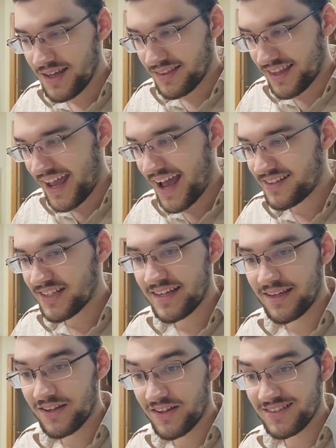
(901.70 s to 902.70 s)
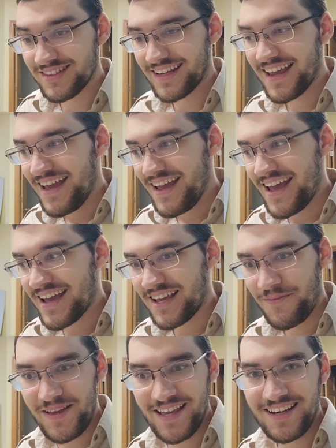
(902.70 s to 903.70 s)
They had to. It's like, hey,
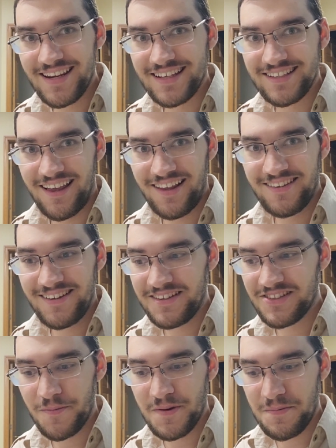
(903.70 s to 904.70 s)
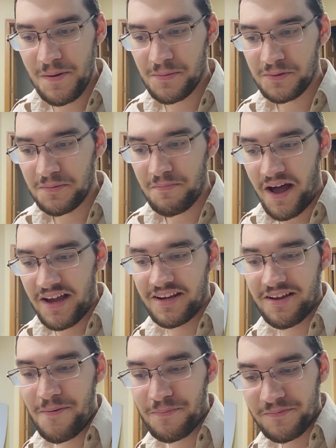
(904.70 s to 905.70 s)
can we get it extended? So many people are buying
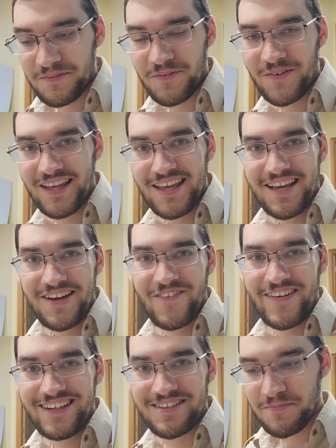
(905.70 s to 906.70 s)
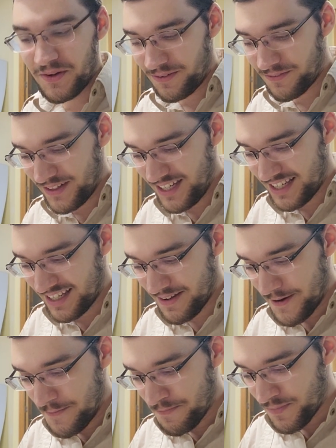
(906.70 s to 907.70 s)
it up, and We need to build. We need
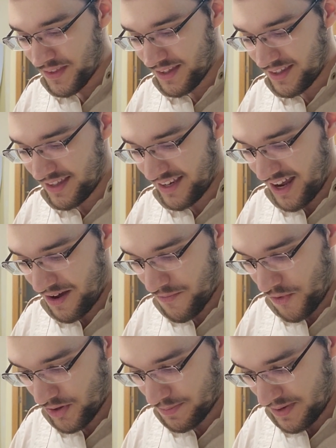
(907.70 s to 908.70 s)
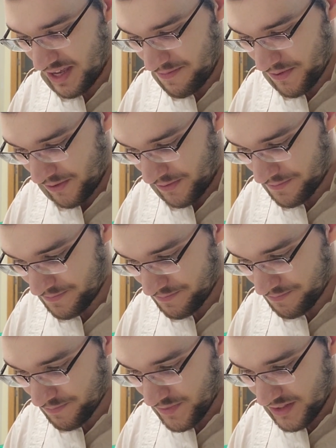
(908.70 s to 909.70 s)
to get out more to people.
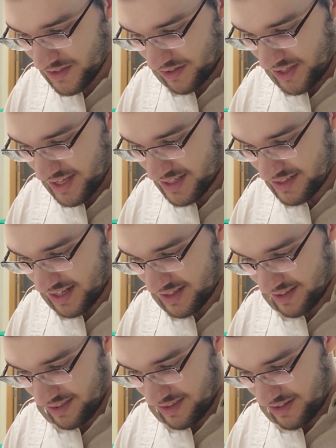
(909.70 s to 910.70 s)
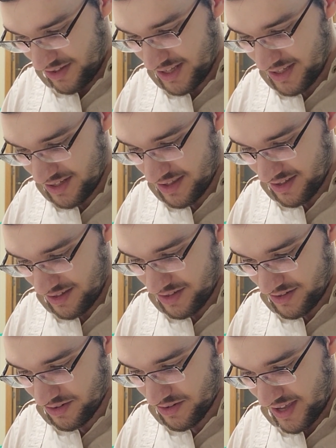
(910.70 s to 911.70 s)
So they extended. So they did
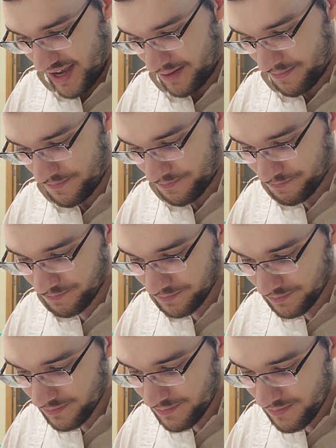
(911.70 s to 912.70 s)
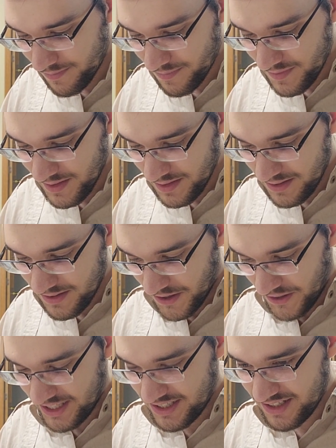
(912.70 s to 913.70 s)
do that. So
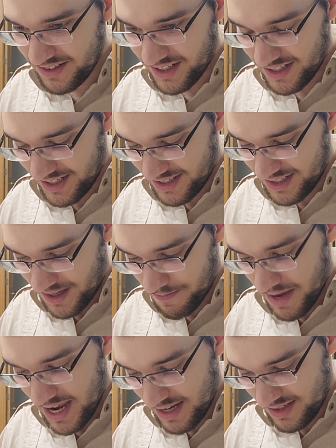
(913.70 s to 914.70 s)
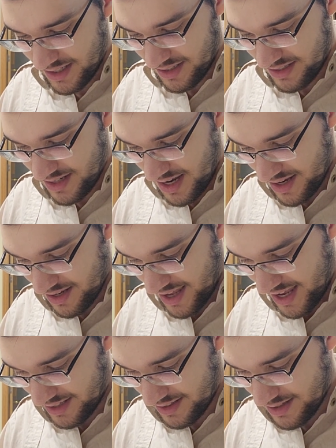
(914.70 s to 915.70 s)
it's amazing to see
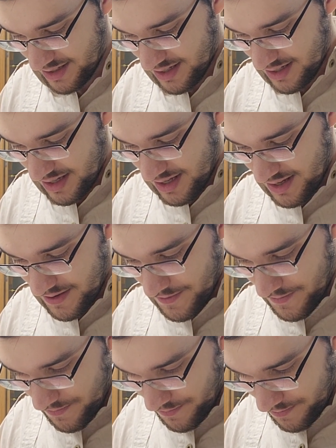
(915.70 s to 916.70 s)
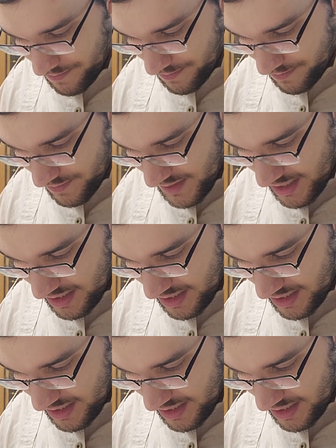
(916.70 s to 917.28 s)
that in